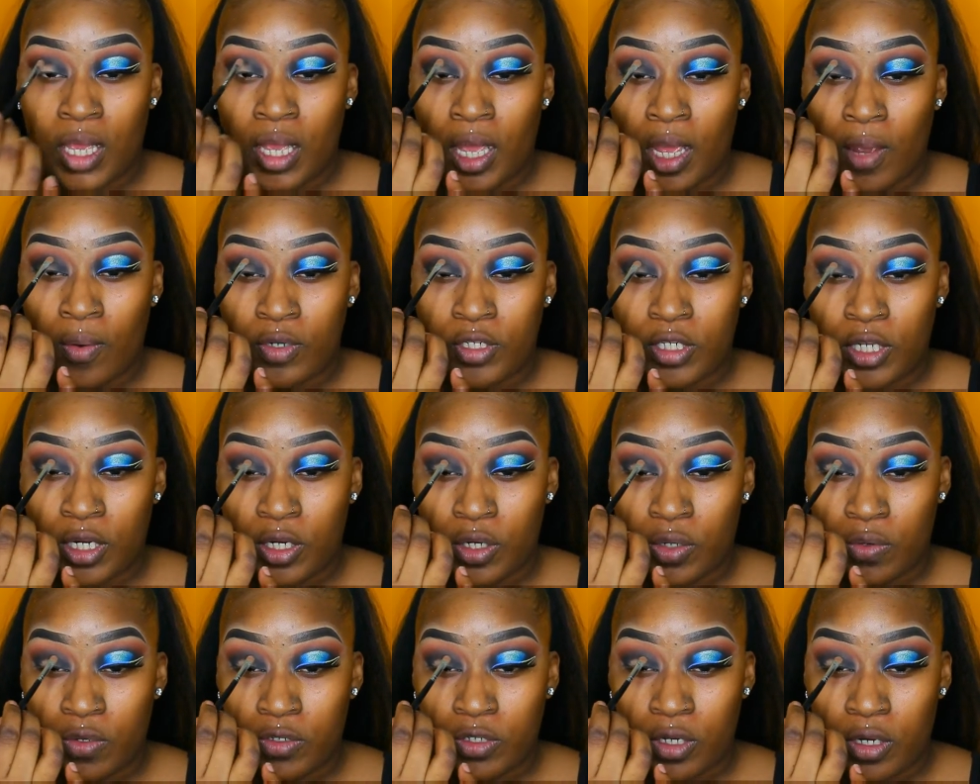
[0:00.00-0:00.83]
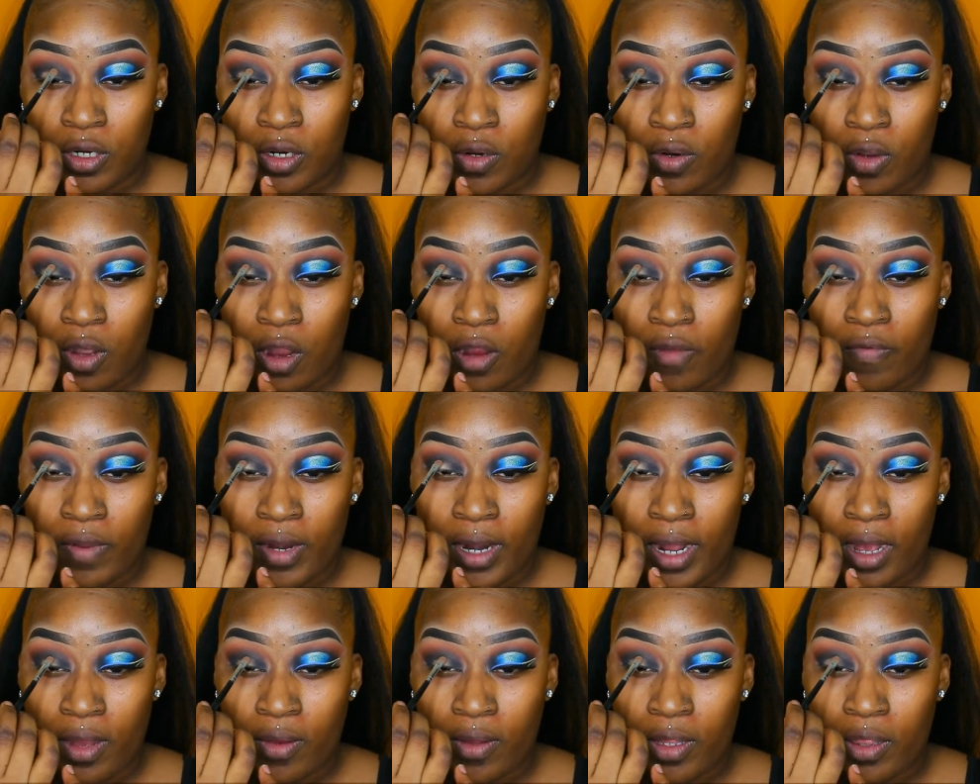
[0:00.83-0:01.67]
And what you're going to do is you're going to carve it
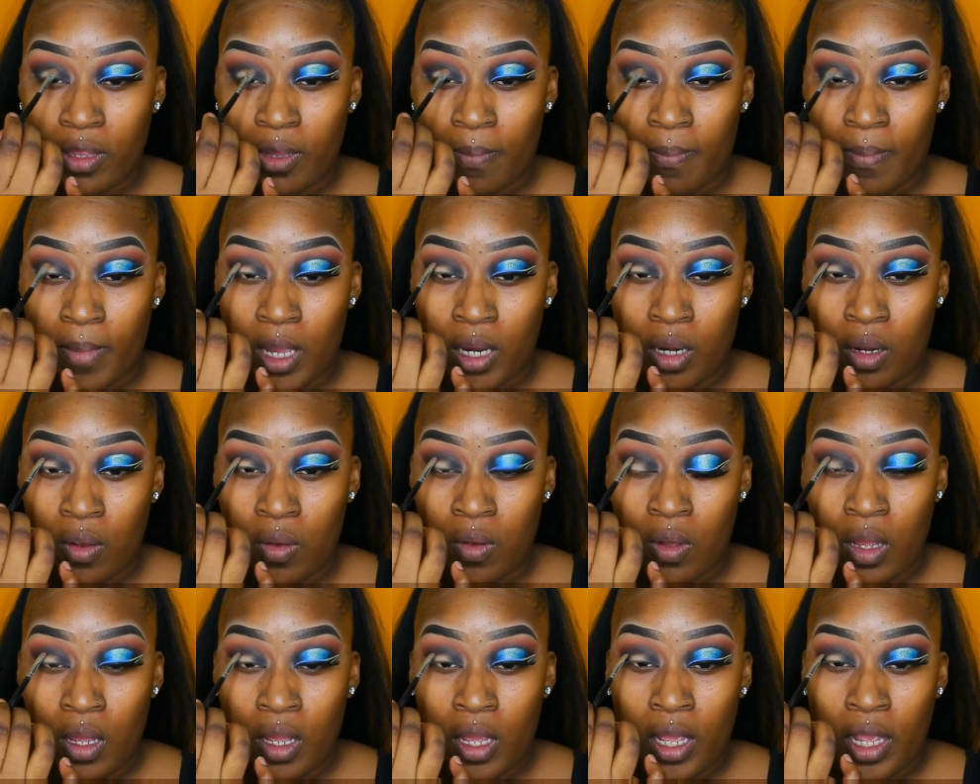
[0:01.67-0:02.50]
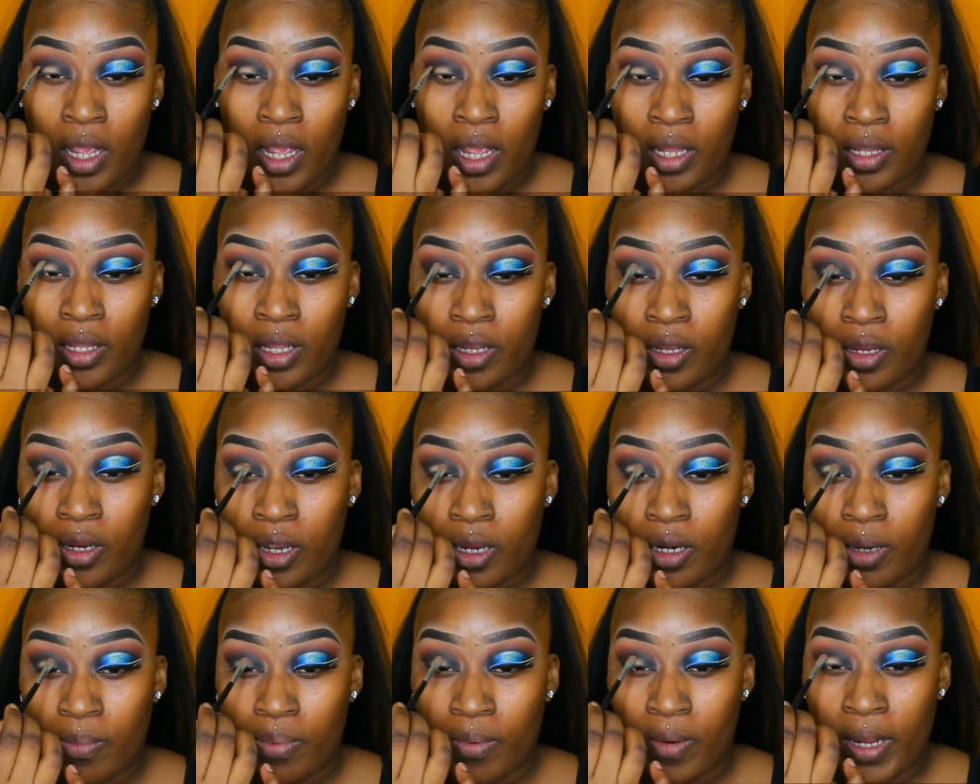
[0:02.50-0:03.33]
out in the middle. And then you're going
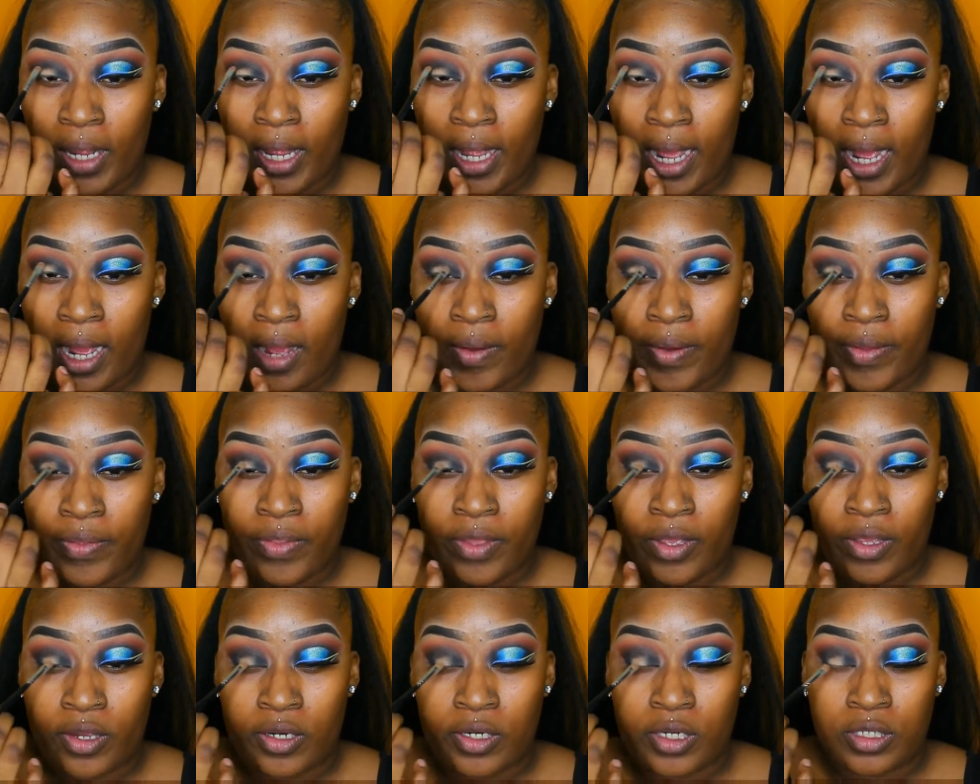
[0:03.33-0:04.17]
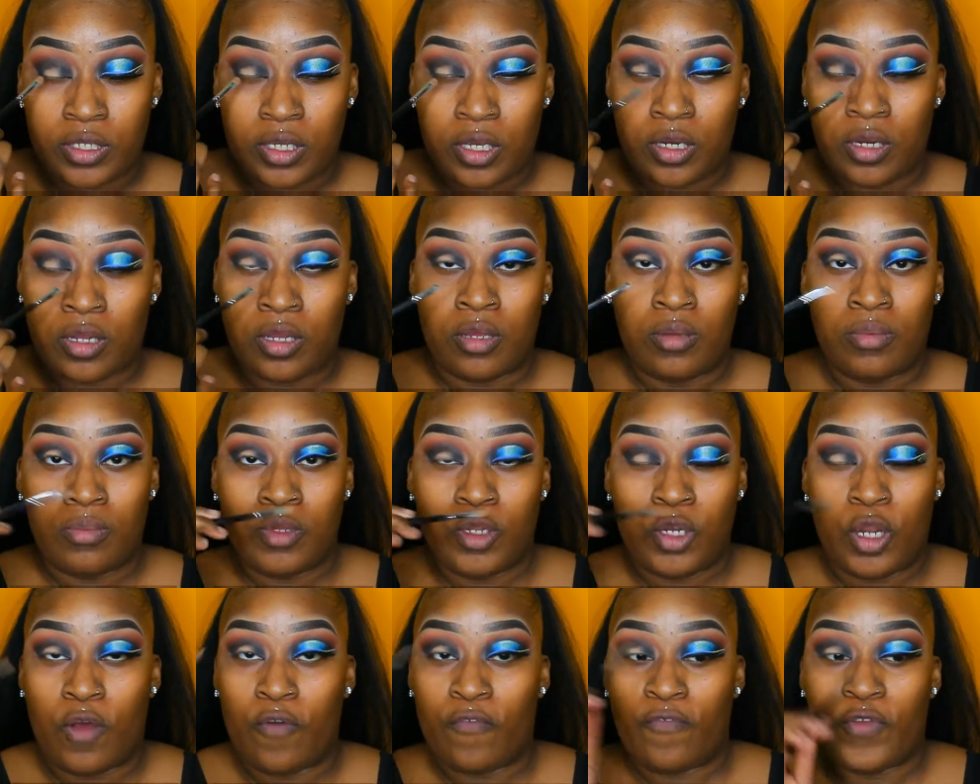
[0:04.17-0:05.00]
to bring it out, and then you're just going to, you
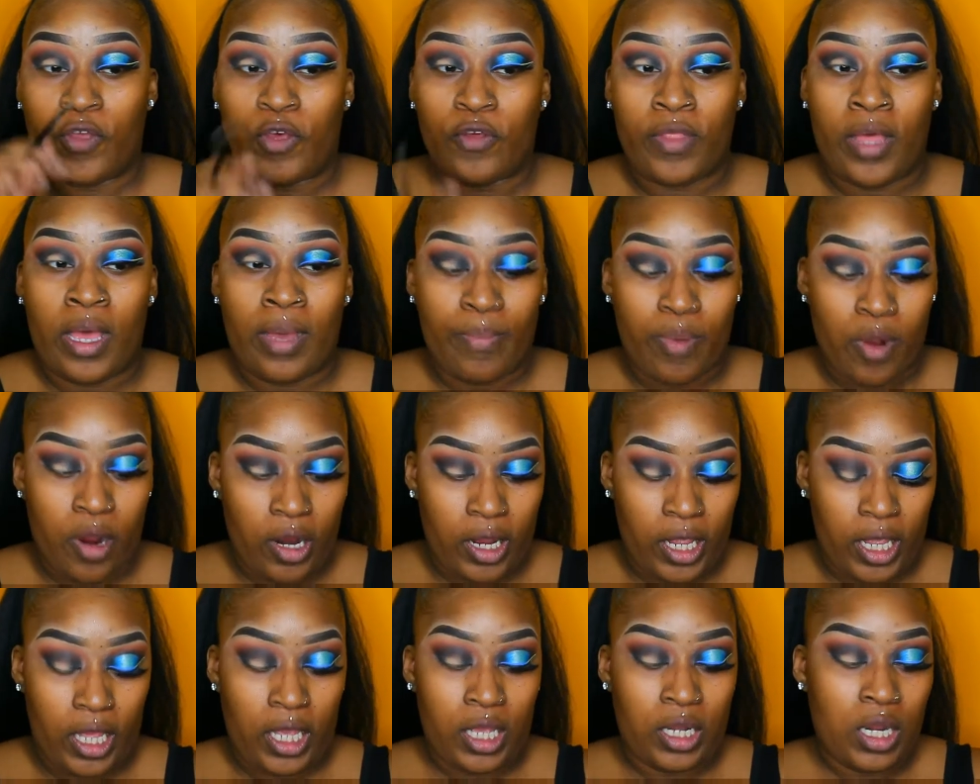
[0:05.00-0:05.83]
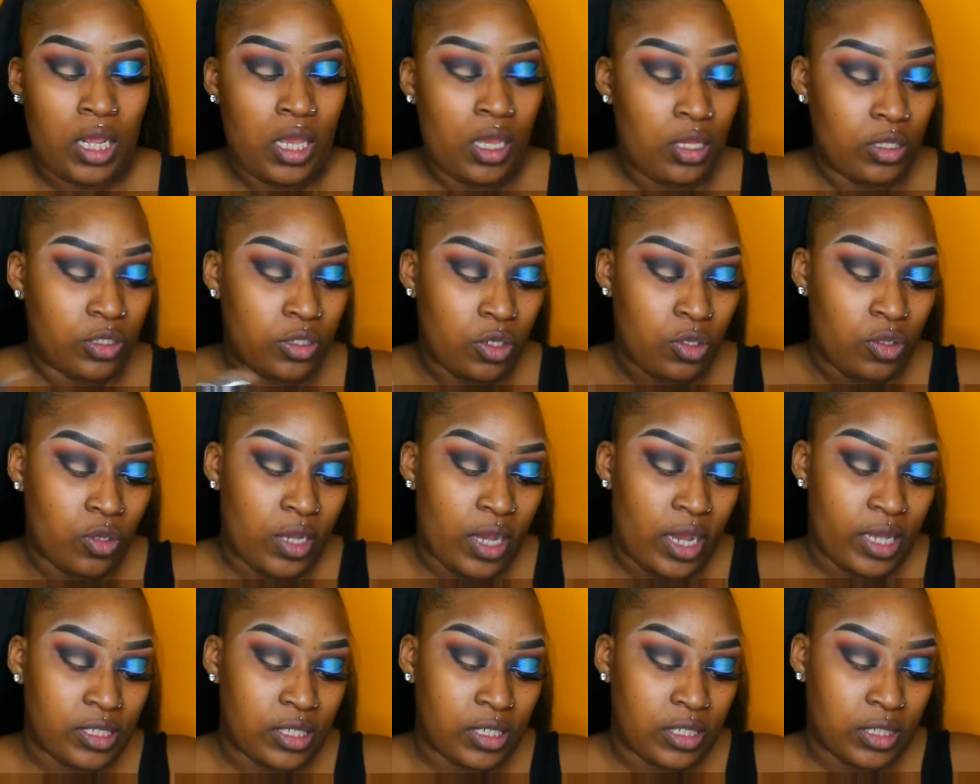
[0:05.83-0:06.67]
know, fill that part in. So you
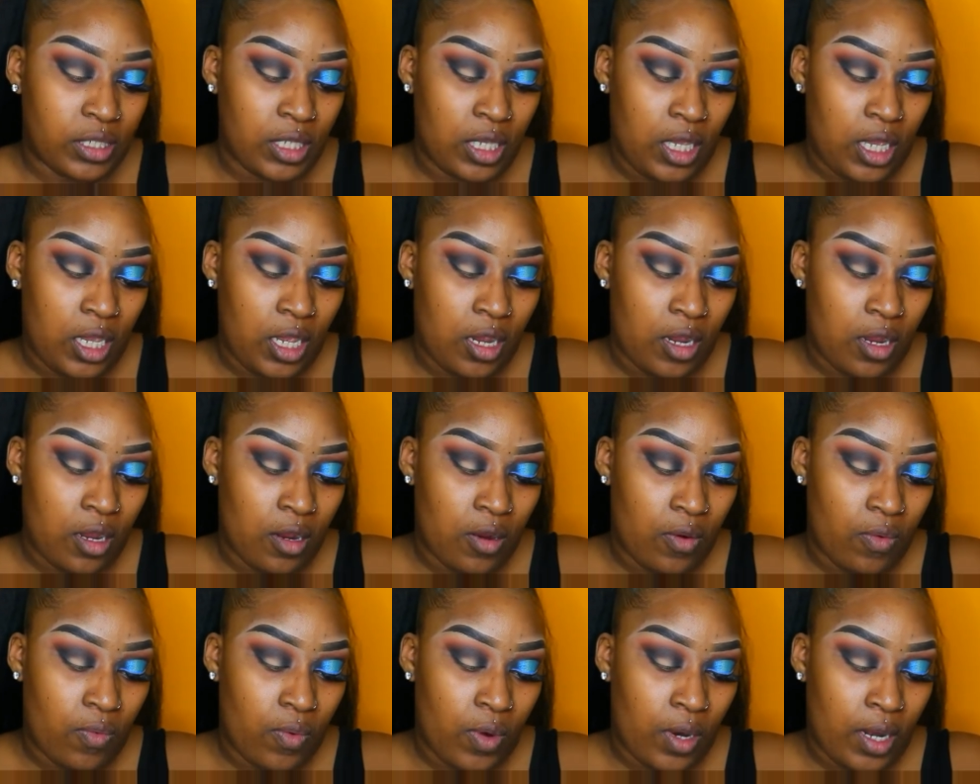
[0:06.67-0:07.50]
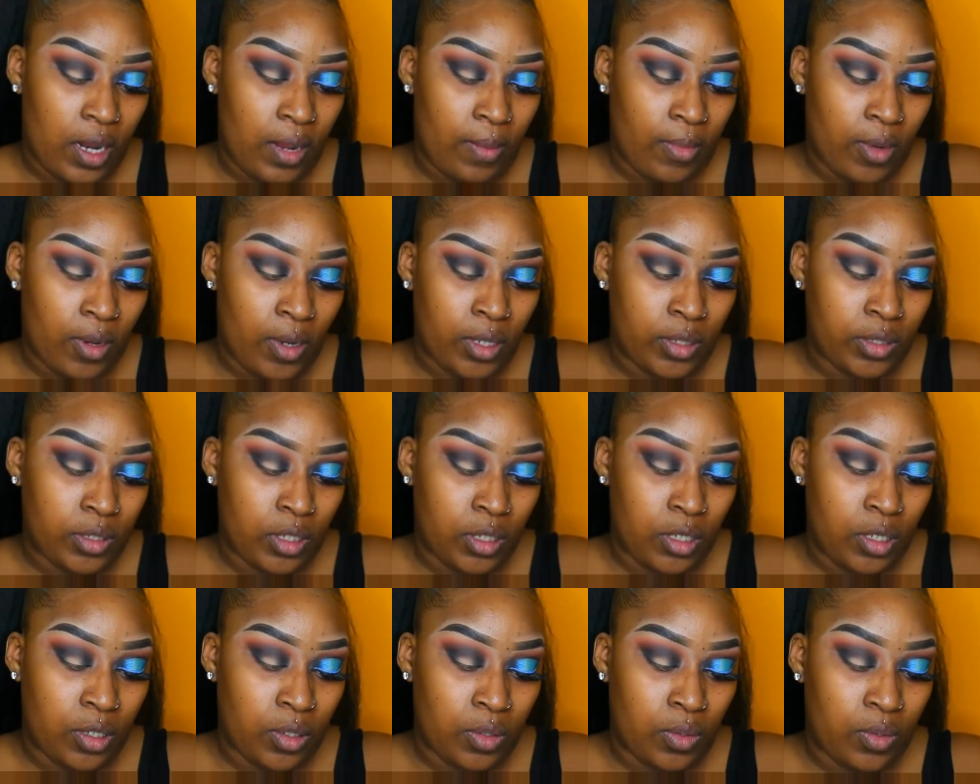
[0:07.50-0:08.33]
guys will see here what I'm going to
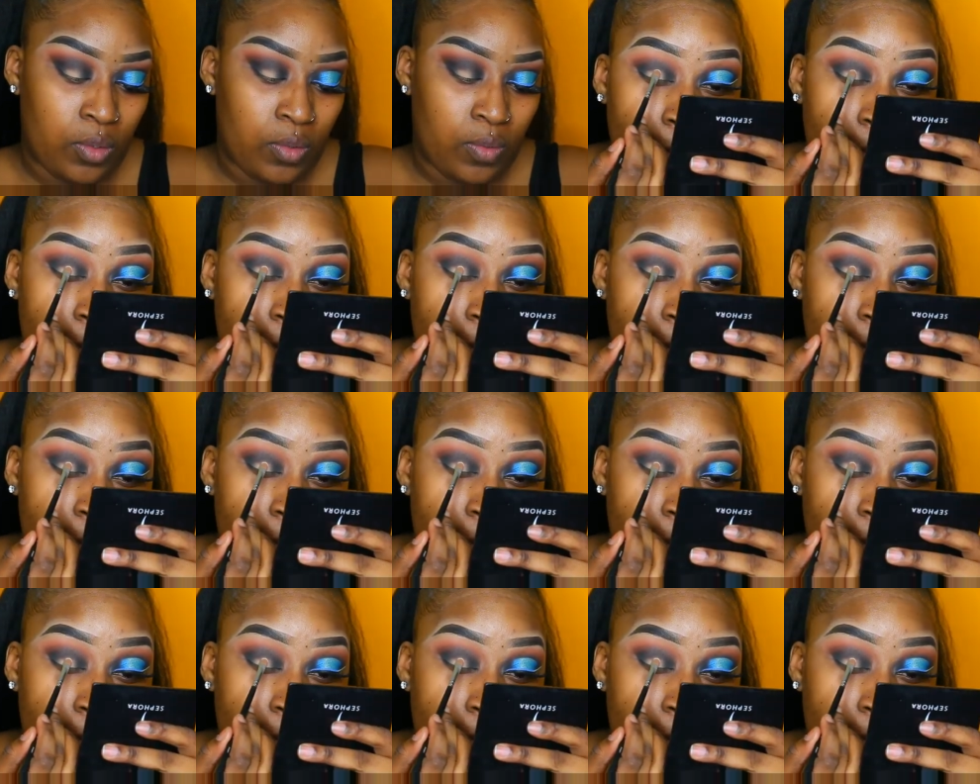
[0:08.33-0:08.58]
do.